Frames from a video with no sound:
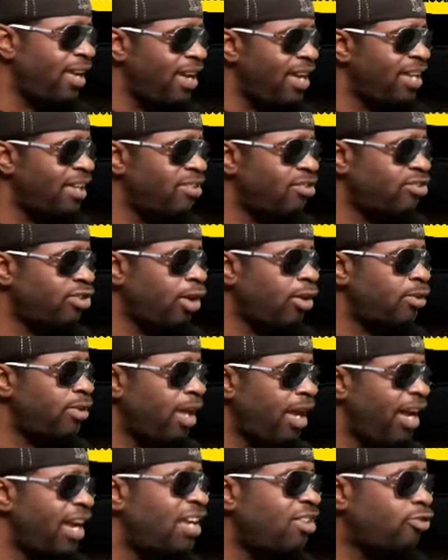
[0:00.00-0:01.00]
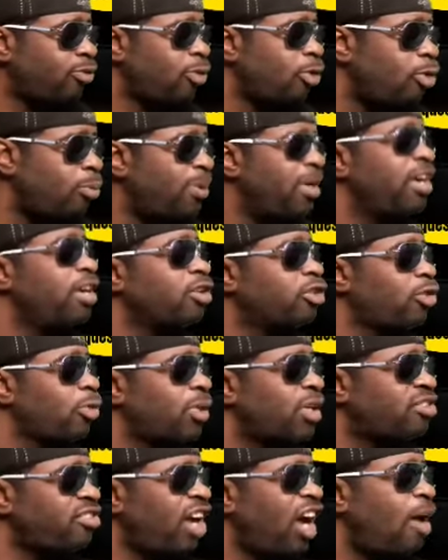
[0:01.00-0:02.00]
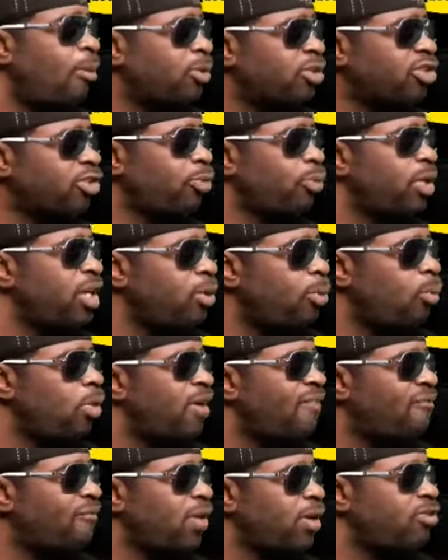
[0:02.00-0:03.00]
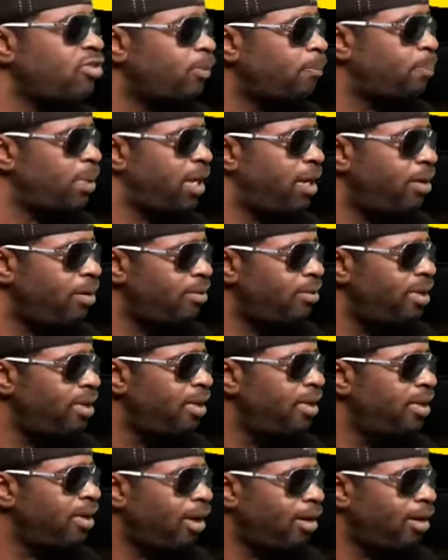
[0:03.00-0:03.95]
in a certain age group during the time when Scream 1 first appeared,